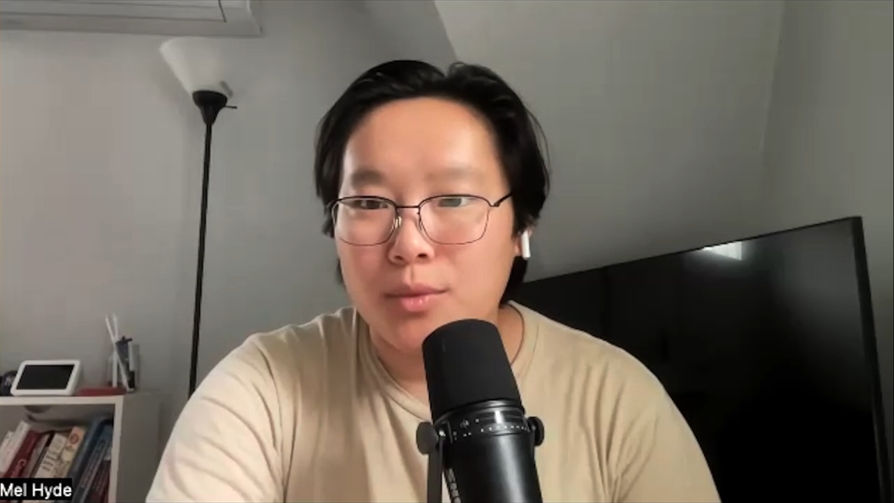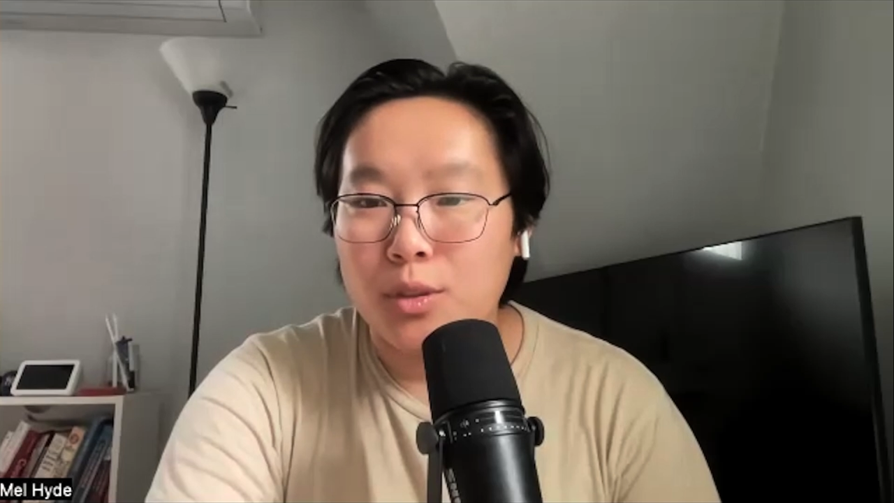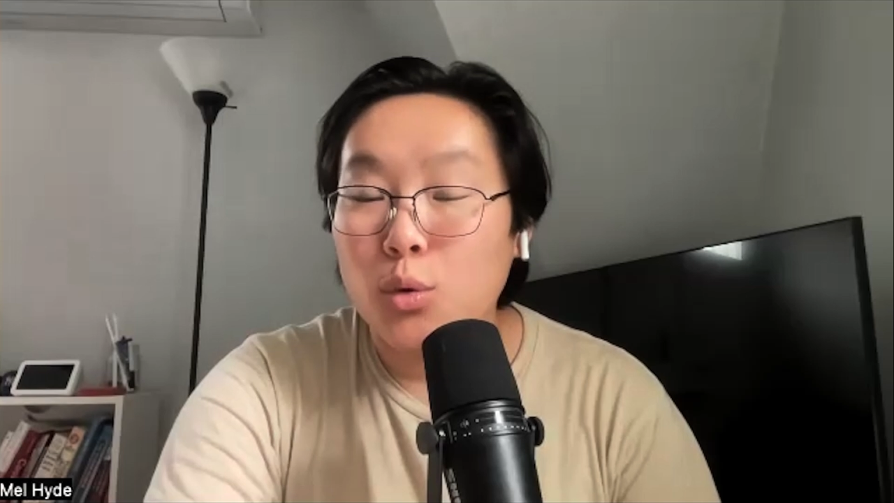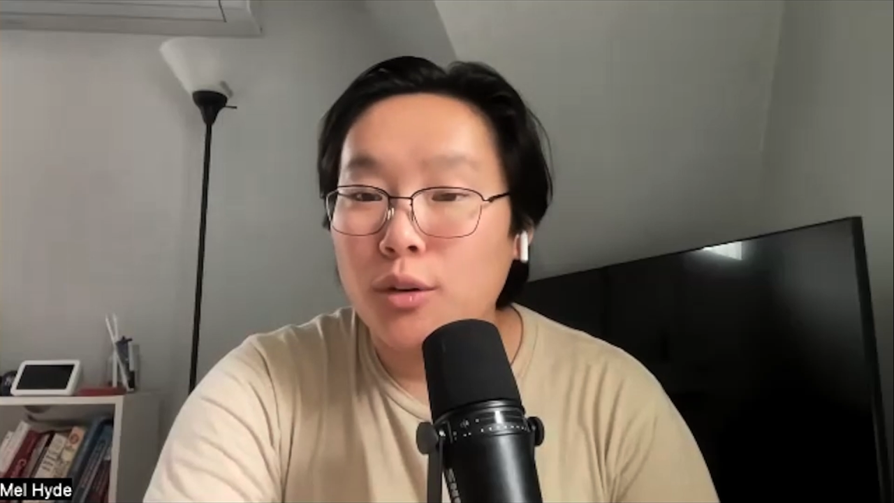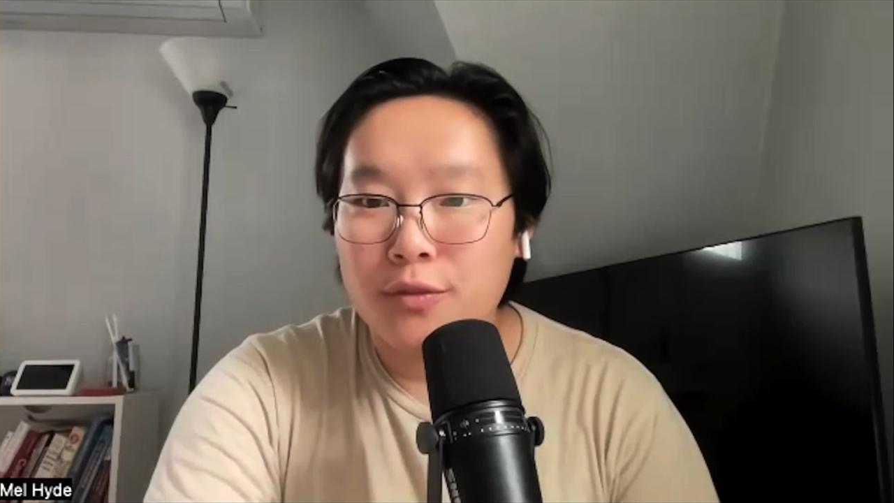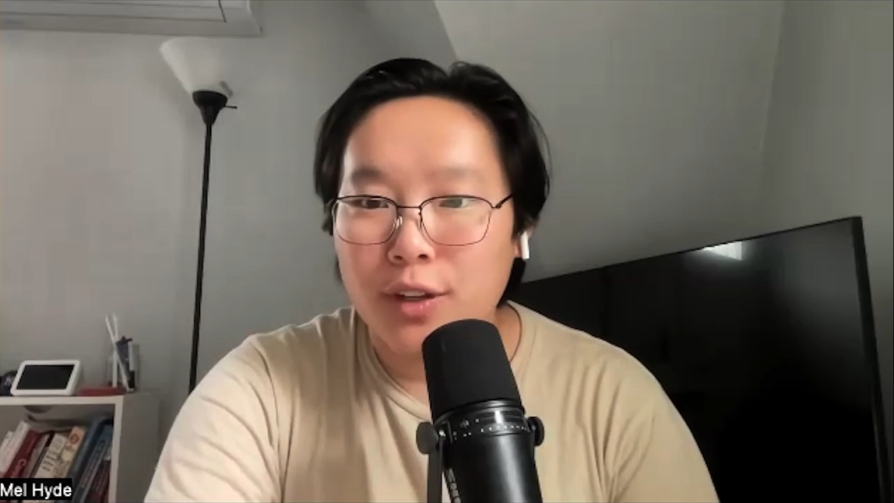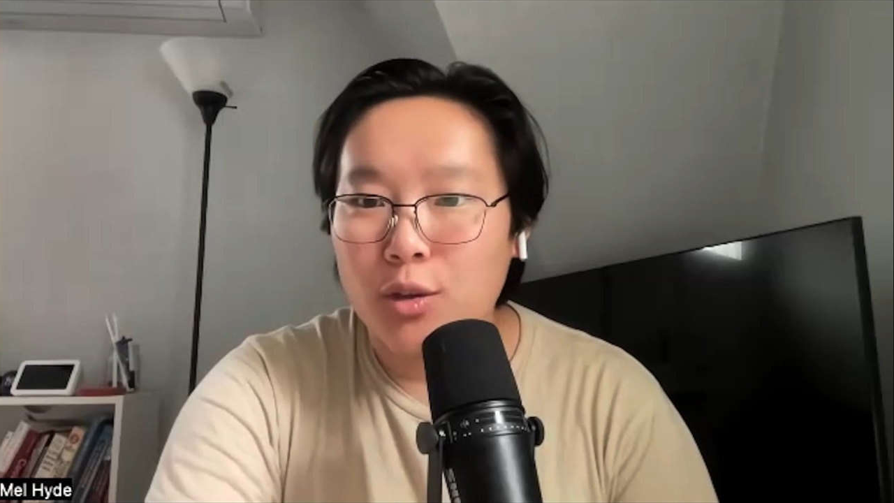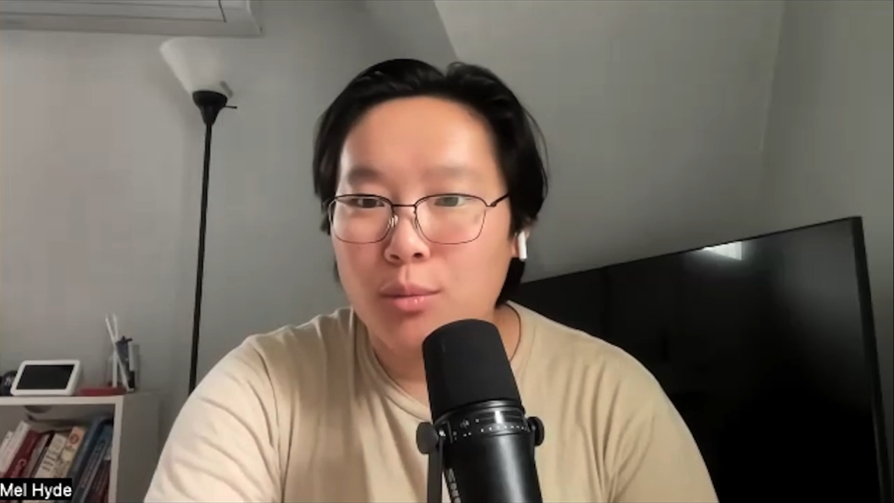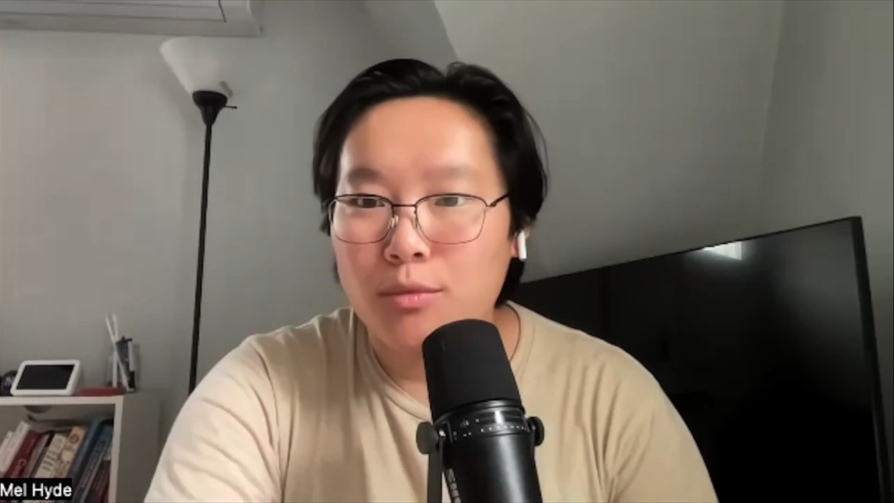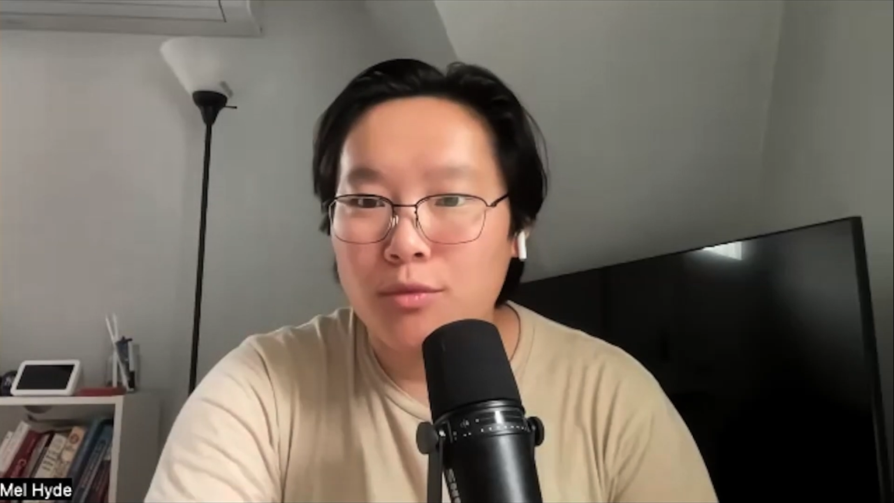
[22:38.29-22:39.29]
your
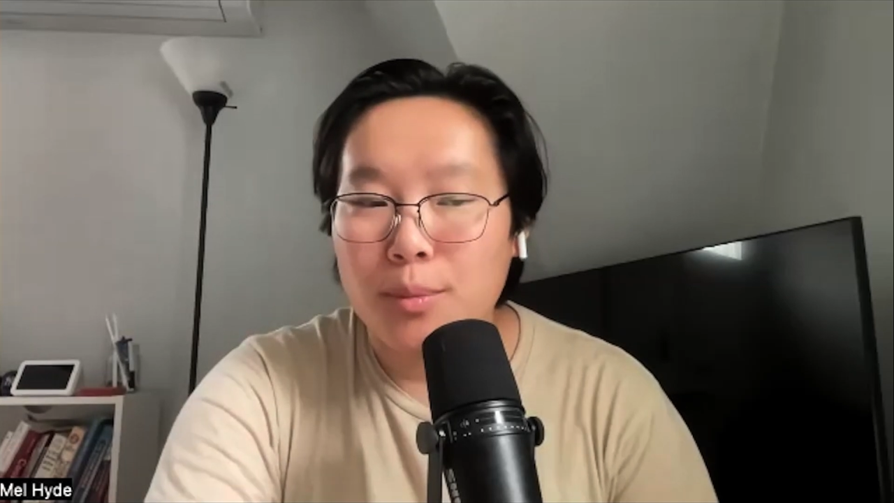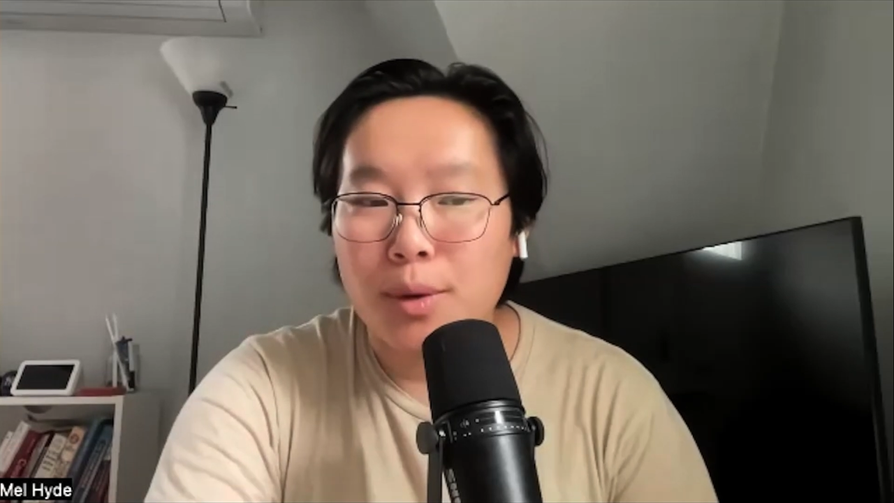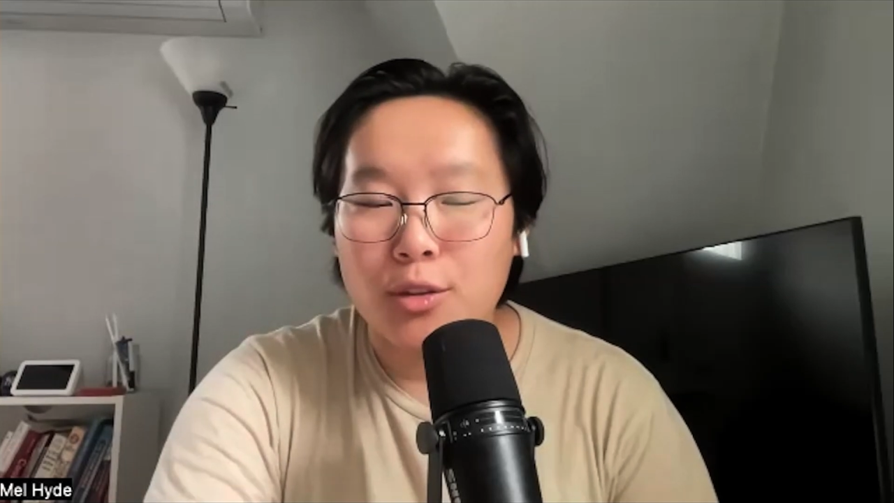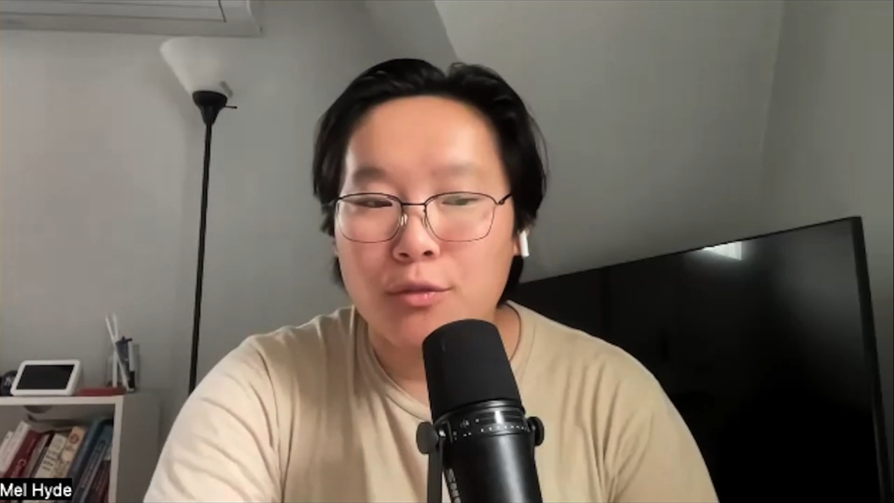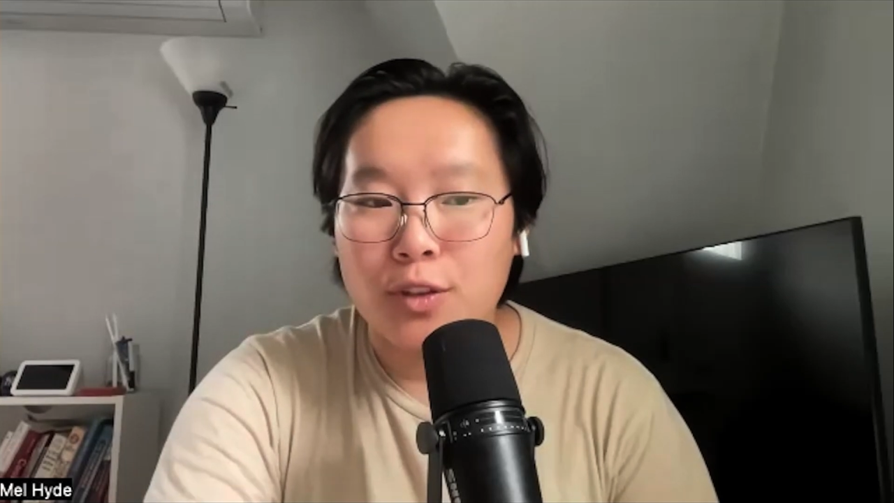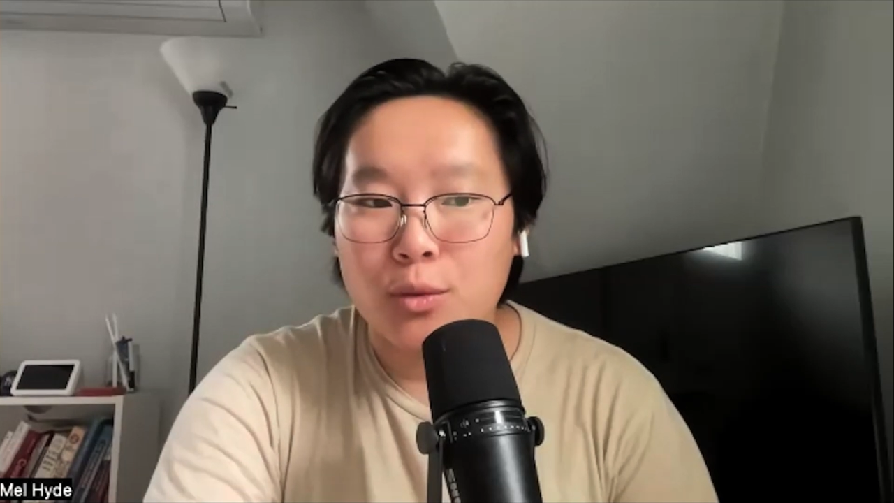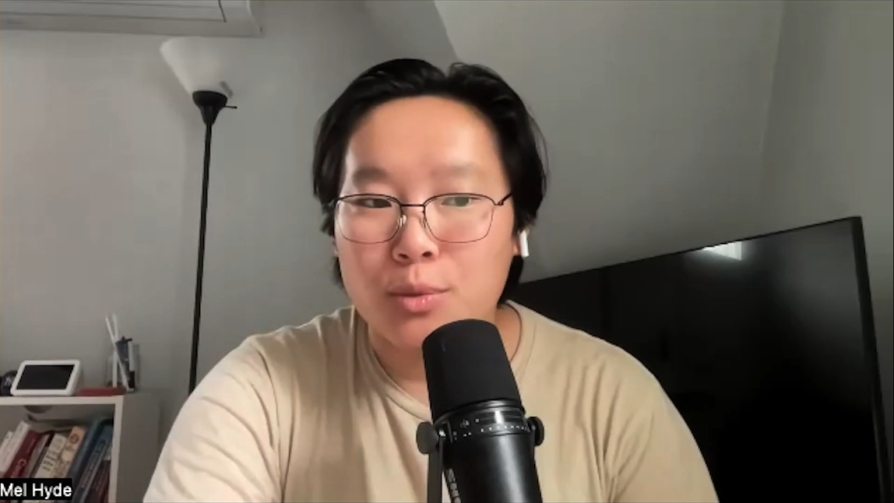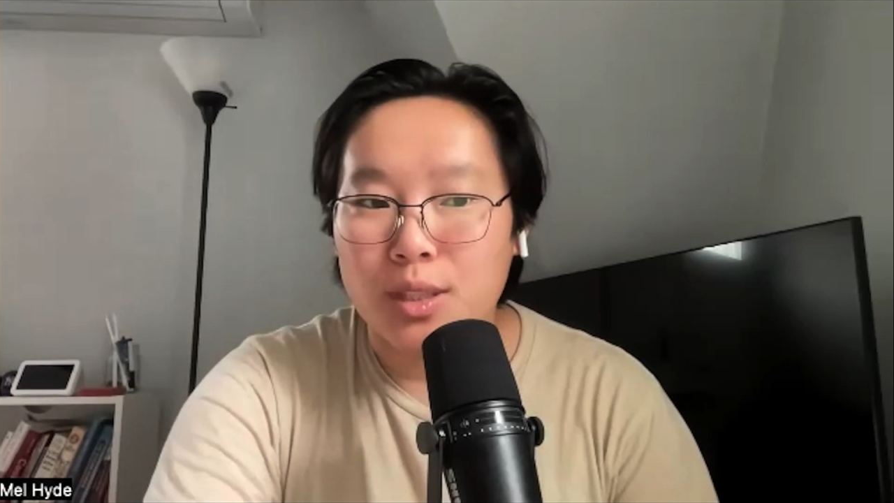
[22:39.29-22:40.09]
film, from other films